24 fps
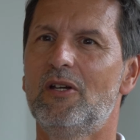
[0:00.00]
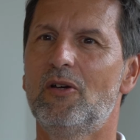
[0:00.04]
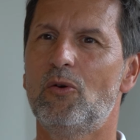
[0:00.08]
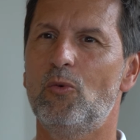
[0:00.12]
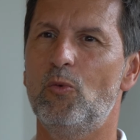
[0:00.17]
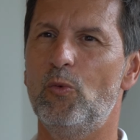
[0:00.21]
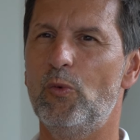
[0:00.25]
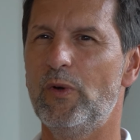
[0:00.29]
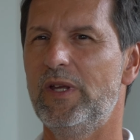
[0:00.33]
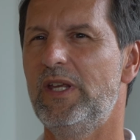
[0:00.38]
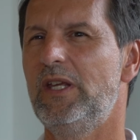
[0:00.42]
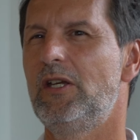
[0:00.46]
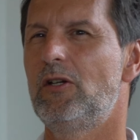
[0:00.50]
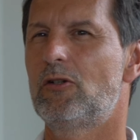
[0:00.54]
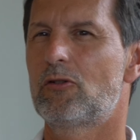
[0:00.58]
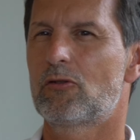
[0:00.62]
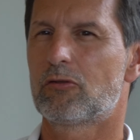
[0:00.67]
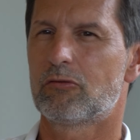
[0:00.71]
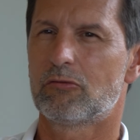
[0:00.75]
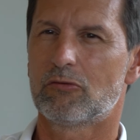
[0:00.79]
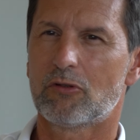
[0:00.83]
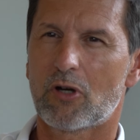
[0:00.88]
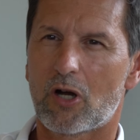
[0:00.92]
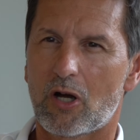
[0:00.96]
We
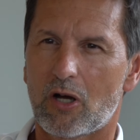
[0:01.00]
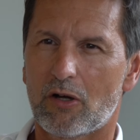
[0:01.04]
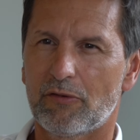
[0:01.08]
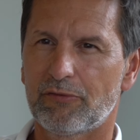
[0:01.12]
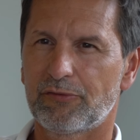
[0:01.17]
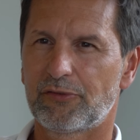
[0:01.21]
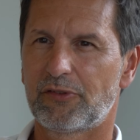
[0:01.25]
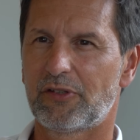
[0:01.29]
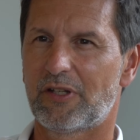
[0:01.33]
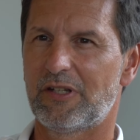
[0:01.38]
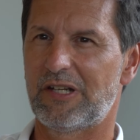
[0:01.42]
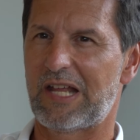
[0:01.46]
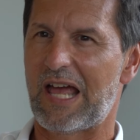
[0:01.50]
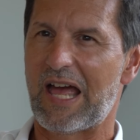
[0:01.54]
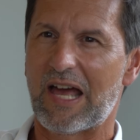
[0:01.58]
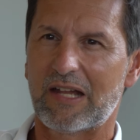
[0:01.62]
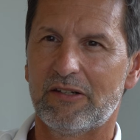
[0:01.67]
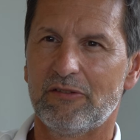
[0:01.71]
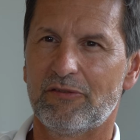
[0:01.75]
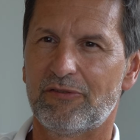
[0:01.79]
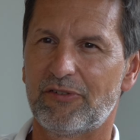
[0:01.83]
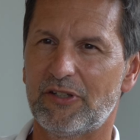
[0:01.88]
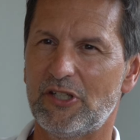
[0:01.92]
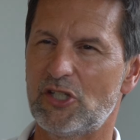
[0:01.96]
craft and
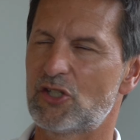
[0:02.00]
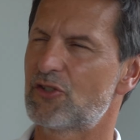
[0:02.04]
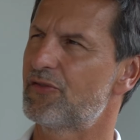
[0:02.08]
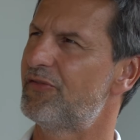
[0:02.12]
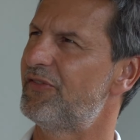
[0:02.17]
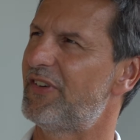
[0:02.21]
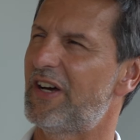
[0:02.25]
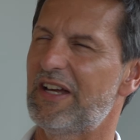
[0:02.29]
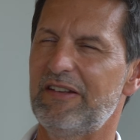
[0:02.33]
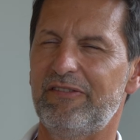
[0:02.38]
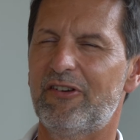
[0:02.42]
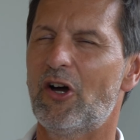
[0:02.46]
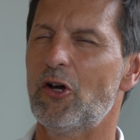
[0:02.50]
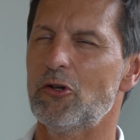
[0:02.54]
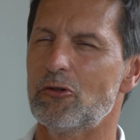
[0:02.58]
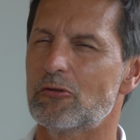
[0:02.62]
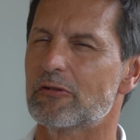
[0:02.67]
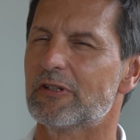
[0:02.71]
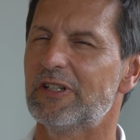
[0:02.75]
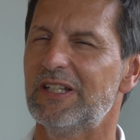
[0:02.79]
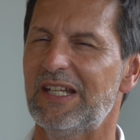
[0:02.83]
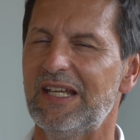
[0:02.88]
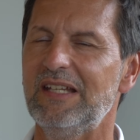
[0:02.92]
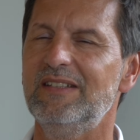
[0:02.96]
hand finish
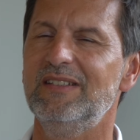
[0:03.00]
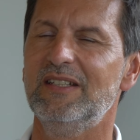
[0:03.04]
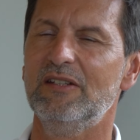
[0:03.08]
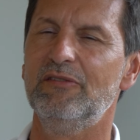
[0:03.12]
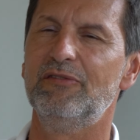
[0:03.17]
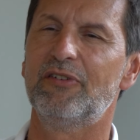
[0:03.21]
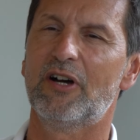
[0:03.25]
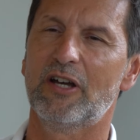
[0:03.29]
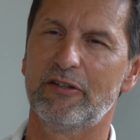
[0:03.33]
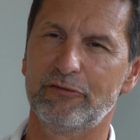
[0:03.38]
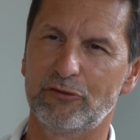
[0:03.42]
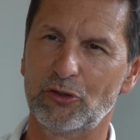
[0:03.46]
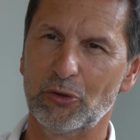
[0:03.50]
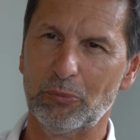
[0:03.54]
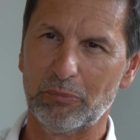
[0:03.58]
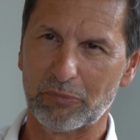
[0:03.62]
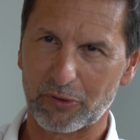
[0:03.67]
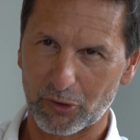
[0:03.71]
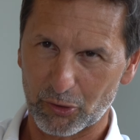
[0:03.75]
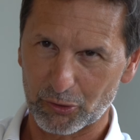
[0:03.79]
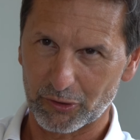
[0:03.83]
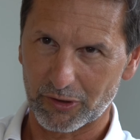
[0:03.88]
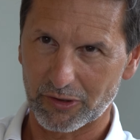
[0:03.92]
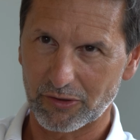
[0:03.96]
585
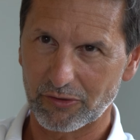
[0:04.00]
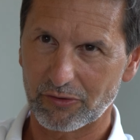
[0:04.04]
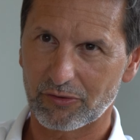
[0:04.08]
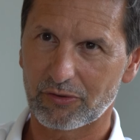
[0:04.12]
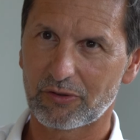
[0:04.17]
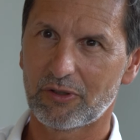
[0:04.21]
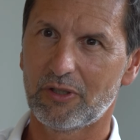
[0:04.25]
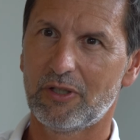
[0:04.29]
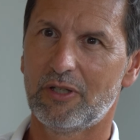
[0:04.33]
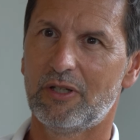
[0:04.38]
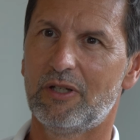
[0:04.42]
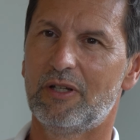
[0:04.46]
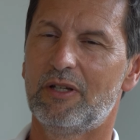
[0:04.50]
components